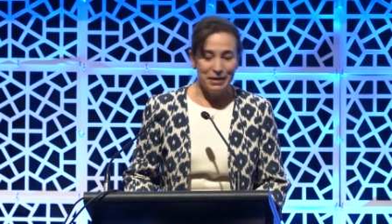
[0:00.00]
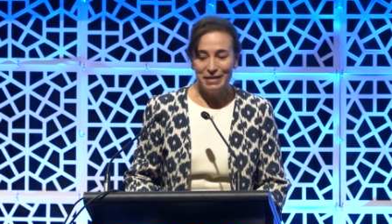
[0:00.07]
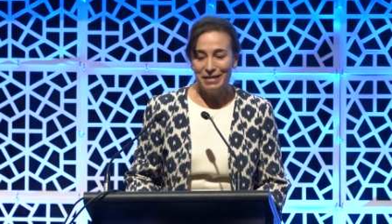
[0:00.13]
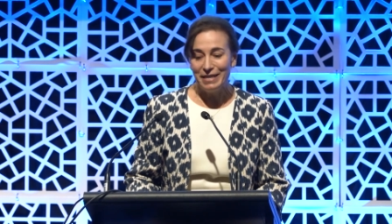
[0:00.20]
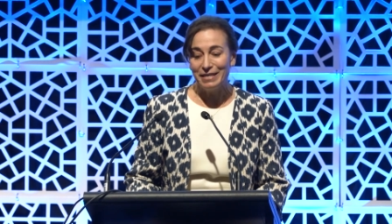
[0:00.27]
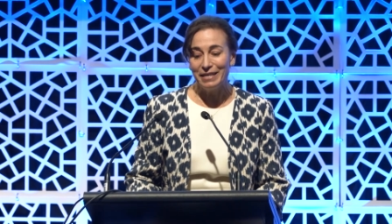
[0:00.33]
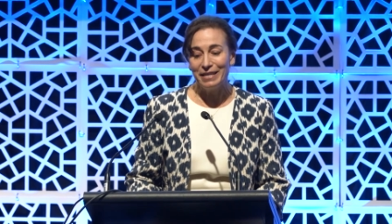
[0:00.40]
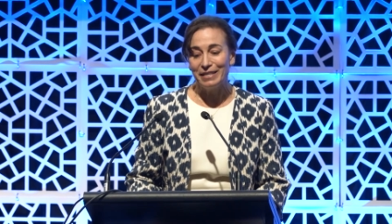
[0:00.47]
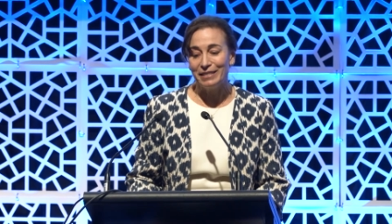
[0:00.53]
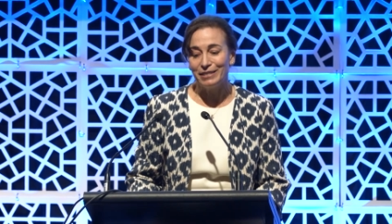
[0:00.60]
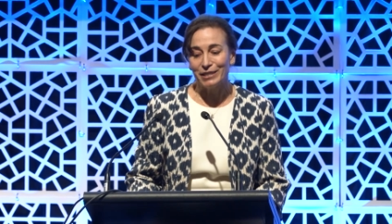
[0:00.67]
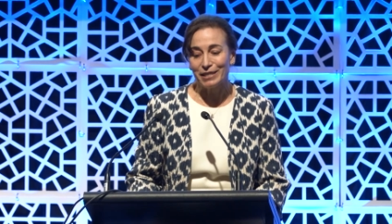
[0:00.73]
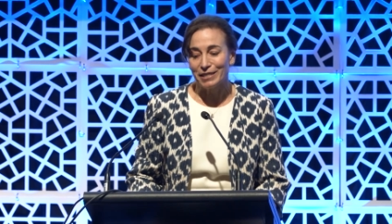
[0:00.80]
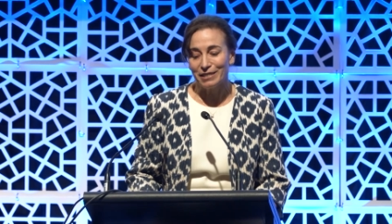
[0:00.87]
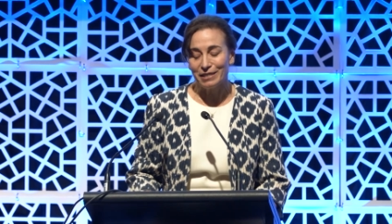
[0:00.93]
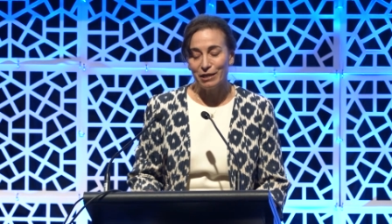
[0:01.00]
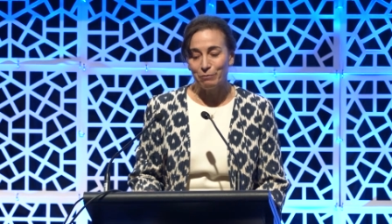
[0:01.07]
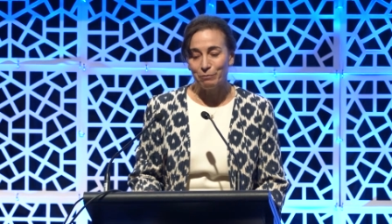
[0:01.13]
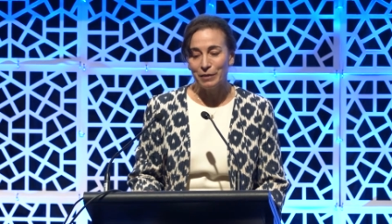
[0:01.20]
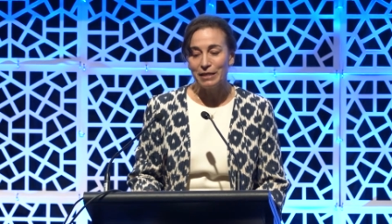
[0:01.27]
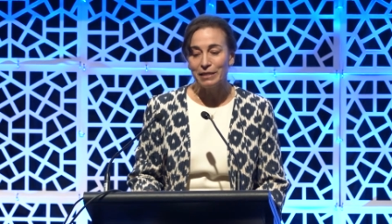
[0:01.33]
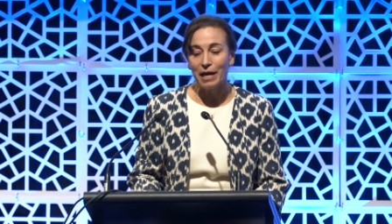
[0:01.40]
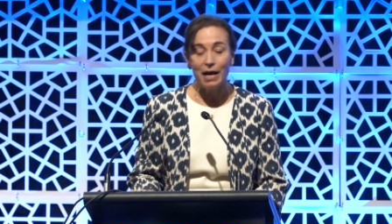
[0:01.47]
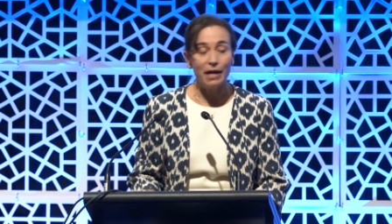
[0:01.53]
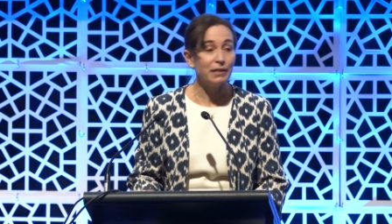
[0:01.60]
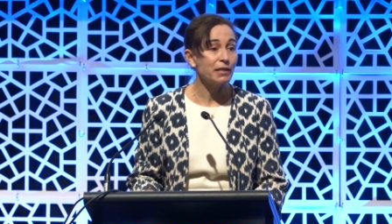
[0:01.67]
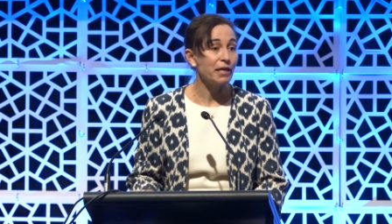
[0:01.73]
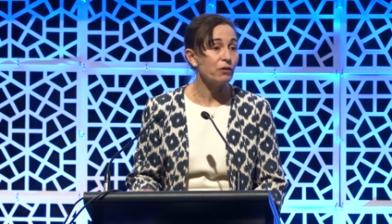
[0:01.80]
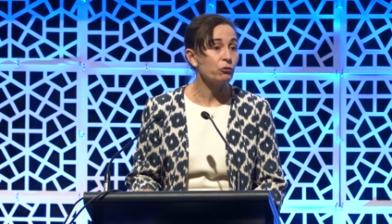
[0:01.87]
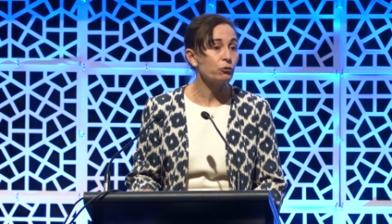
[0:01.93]
He just is hard to
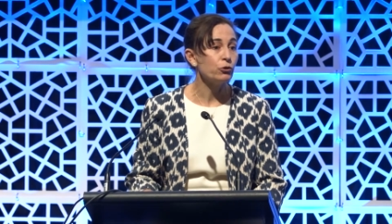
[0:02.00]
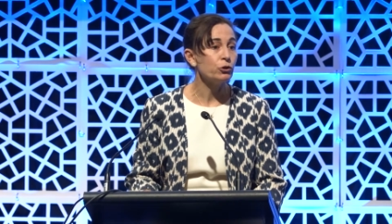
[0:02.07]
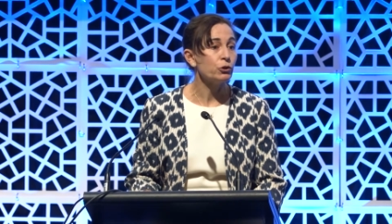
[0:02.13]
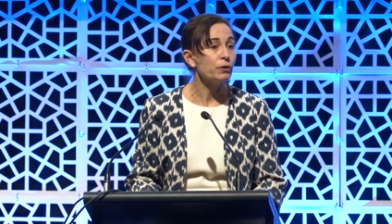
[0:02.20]
get through to.